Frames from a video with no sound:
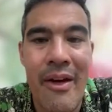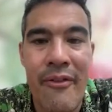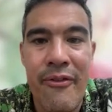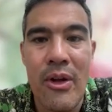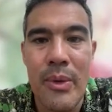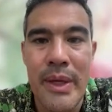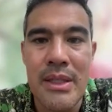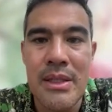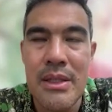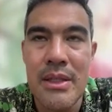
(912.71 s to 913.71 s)

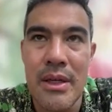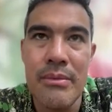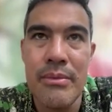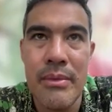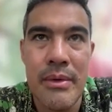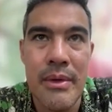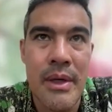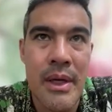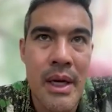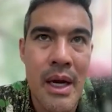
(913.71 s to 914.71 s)
followings,
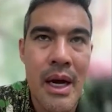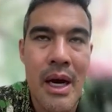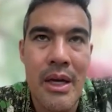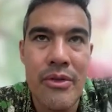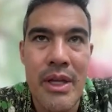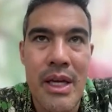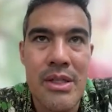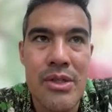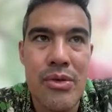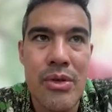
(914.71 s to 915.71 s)

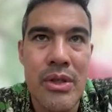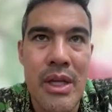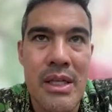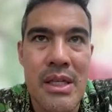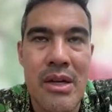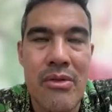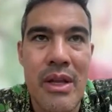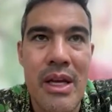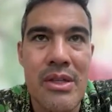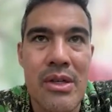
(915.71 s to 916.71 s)
100,000, 200,000,
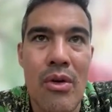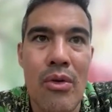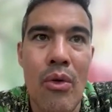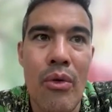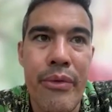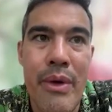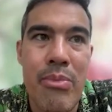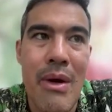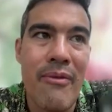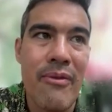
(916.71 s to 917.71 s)
100,000 on all three
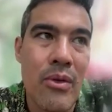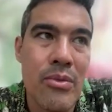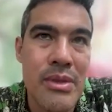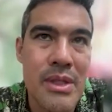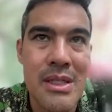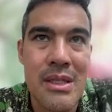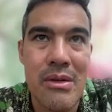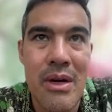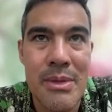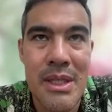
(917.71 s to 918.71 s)
platforms,
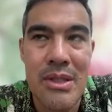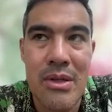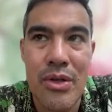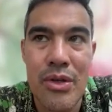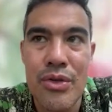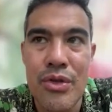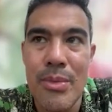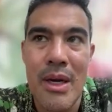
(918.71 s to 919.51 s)
Instagram, TikTok, and YouTube.